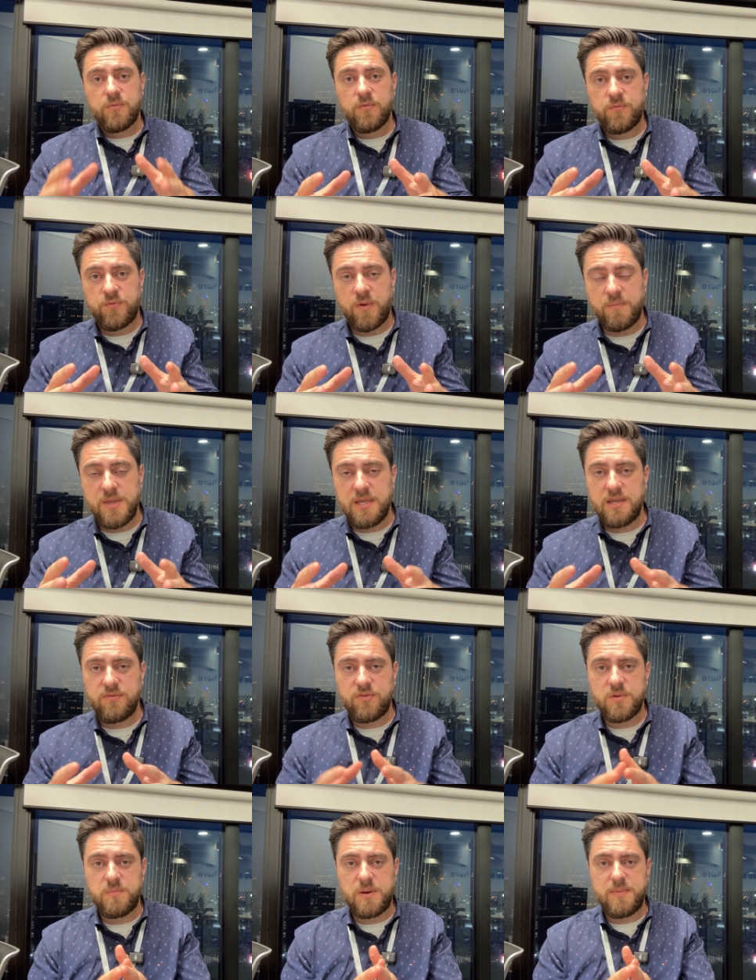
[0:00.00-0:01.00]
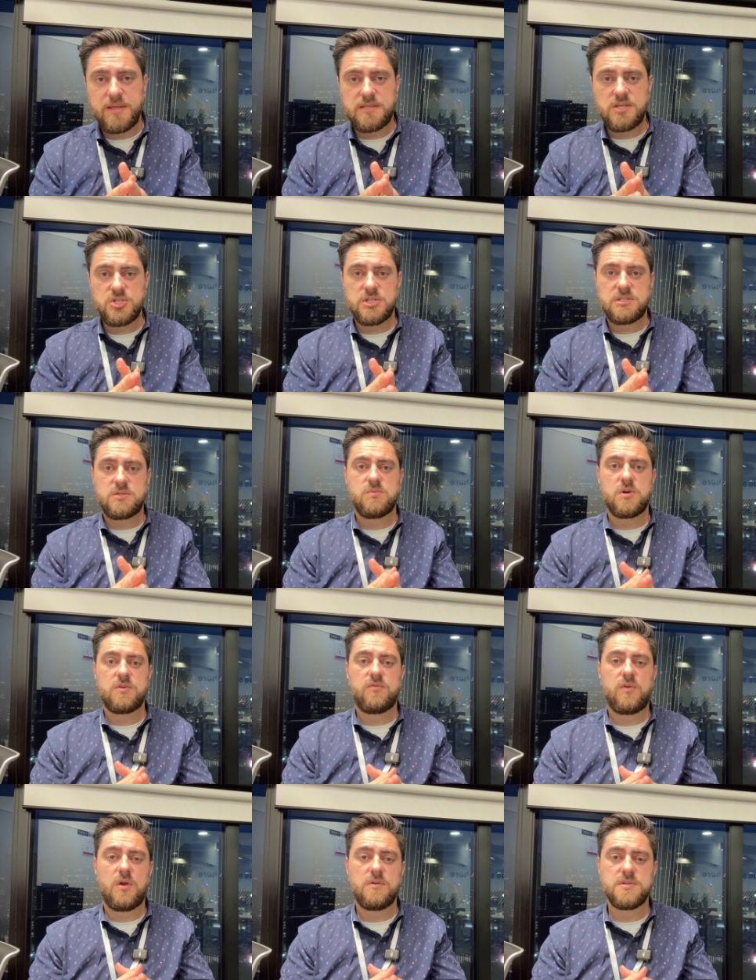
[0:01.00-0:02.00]
For me, if you implement agentic
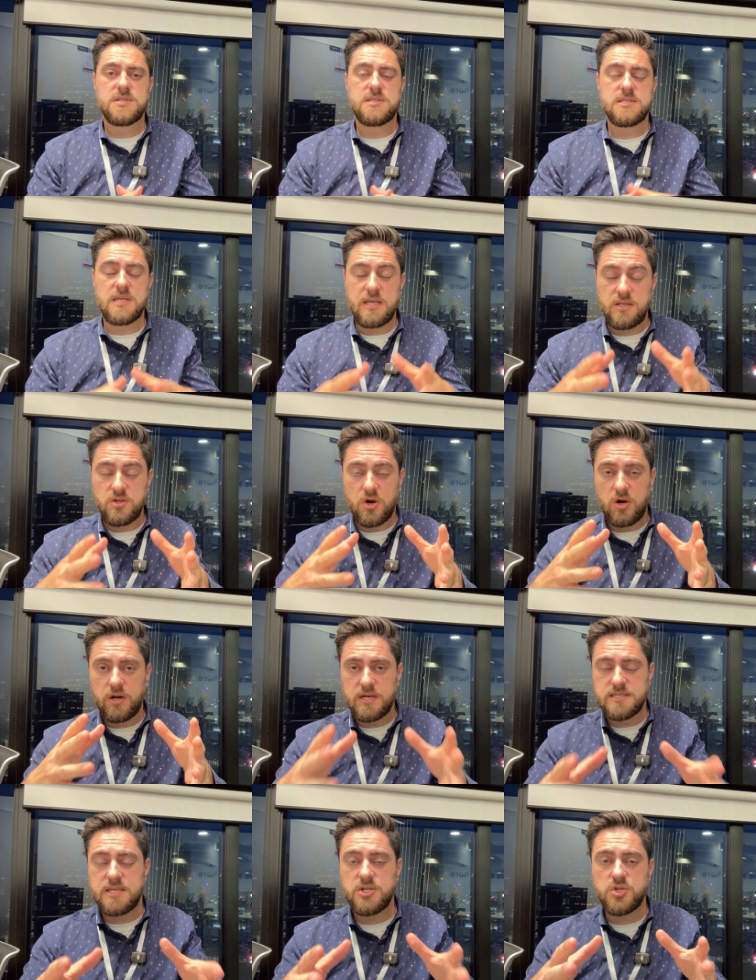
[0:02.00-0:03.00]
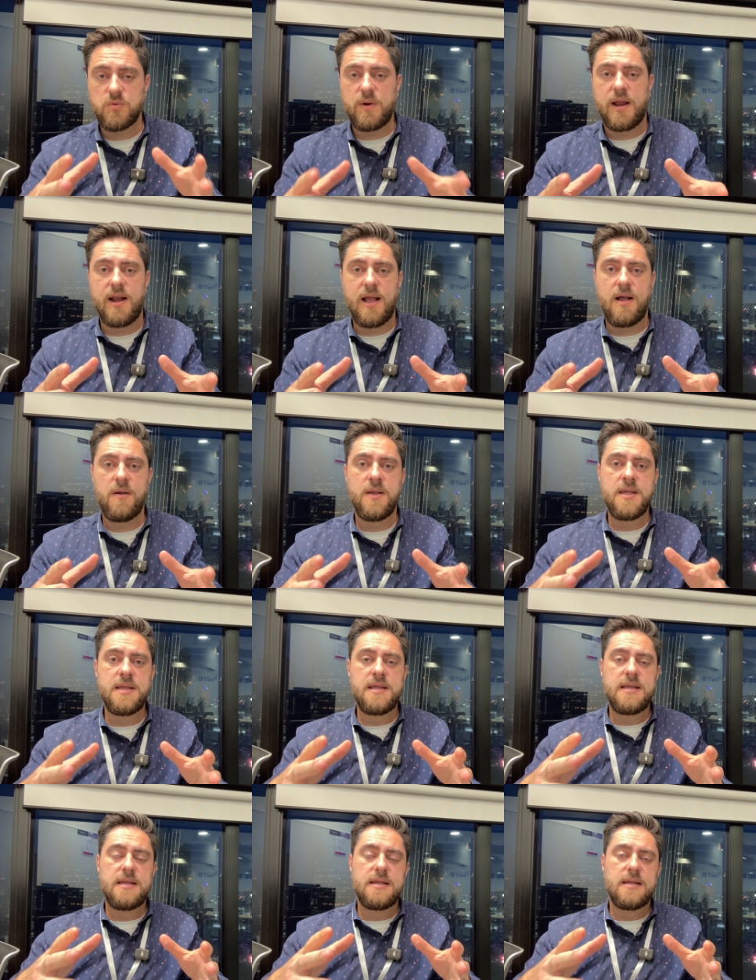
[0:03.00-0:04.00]
workflows in your organization right now,
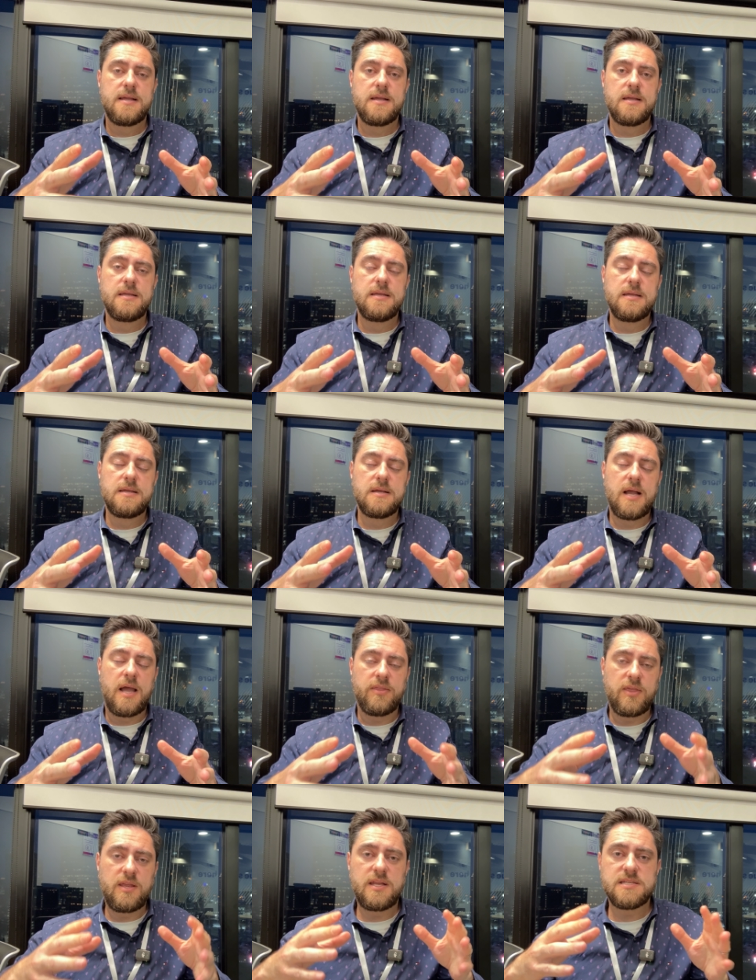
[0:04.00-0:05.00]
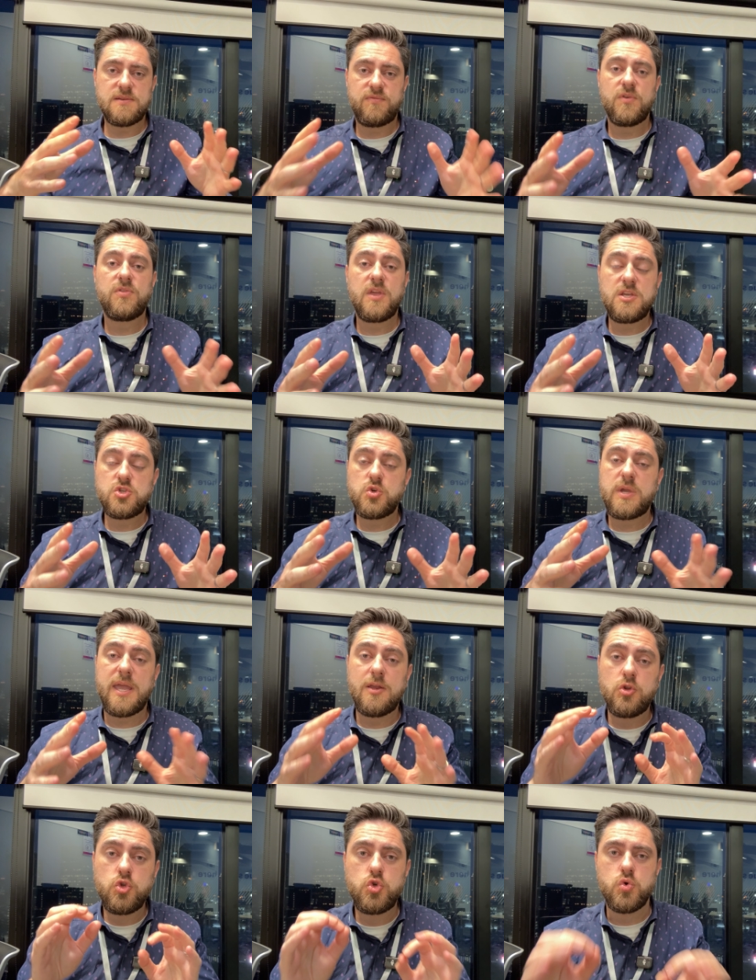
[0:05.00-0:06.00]
I think there's a few things you
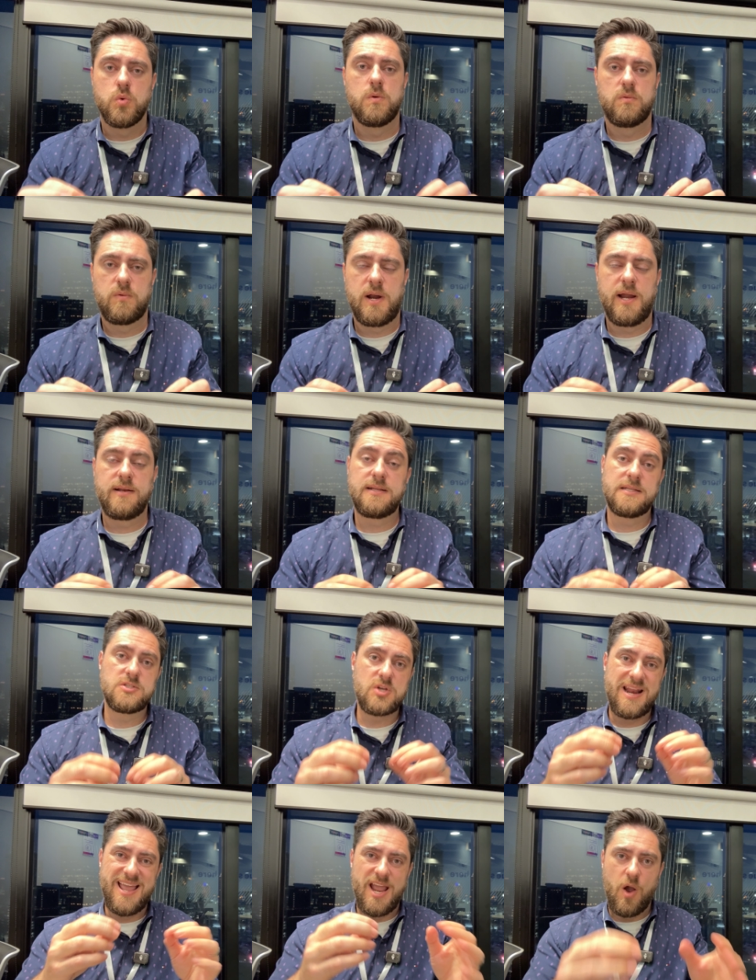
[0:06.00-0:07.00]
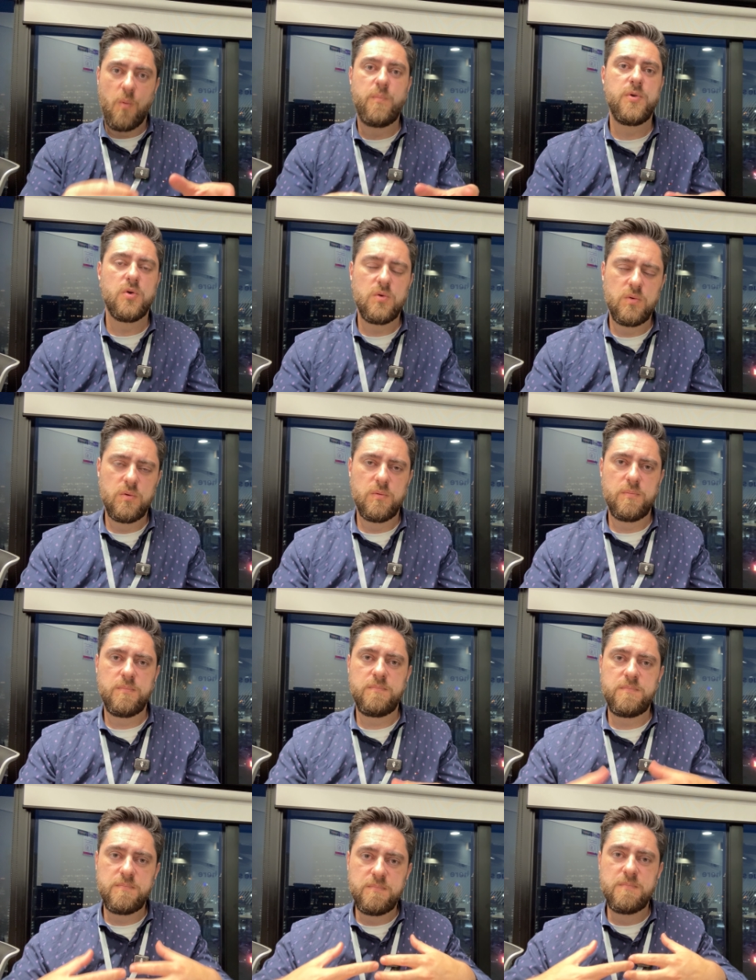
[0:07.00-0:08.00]
can do, right? That's going to help you
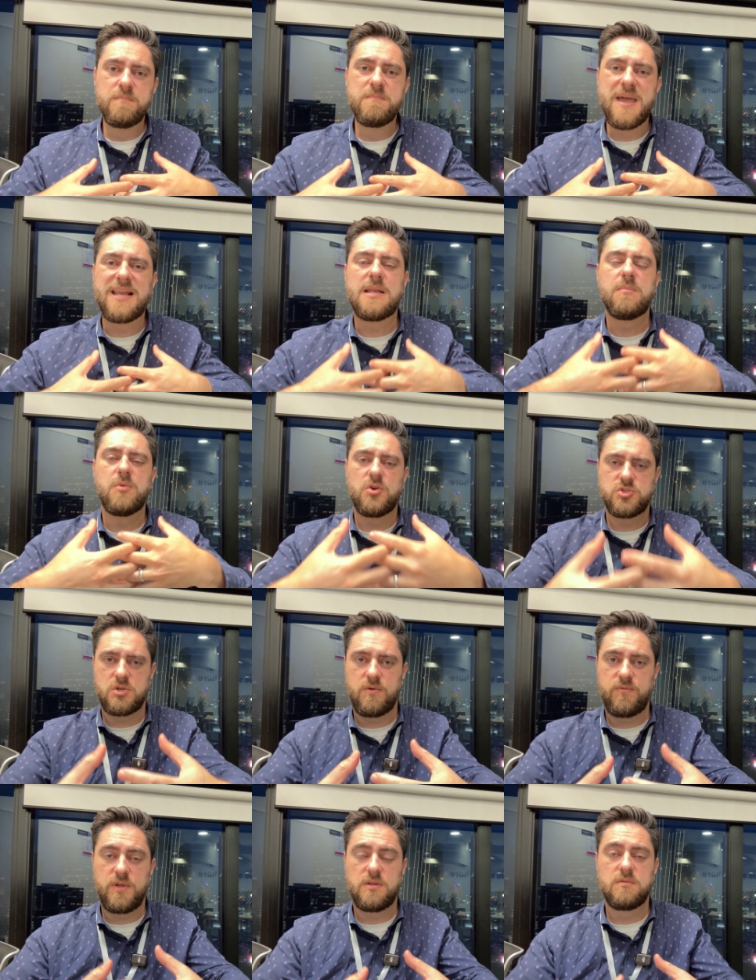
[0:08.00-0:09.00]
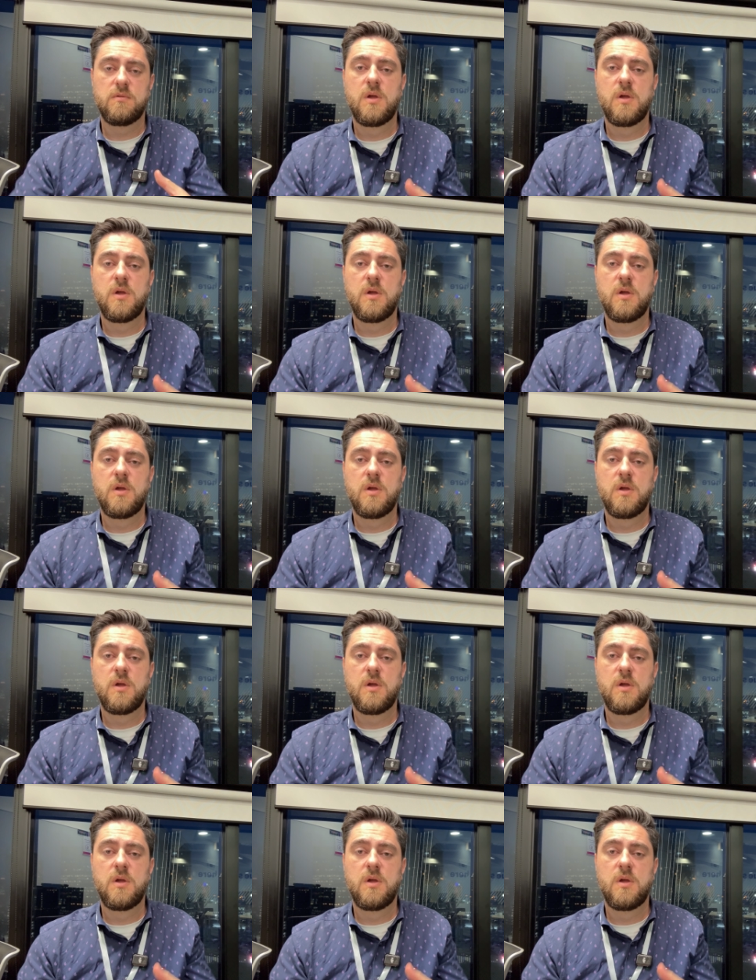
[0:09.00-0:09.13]
make the most of it.